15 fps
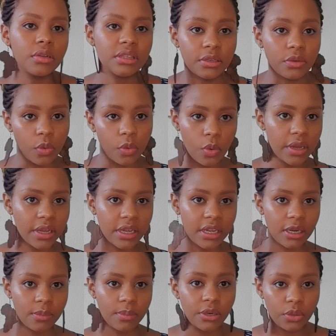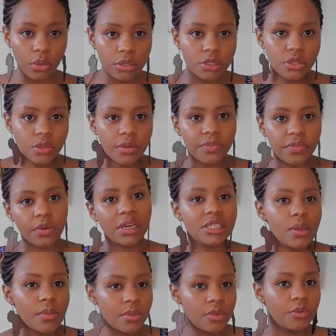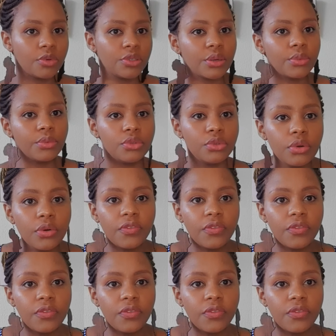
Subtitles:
Then go ahead. But also, if you're asking me what I would do,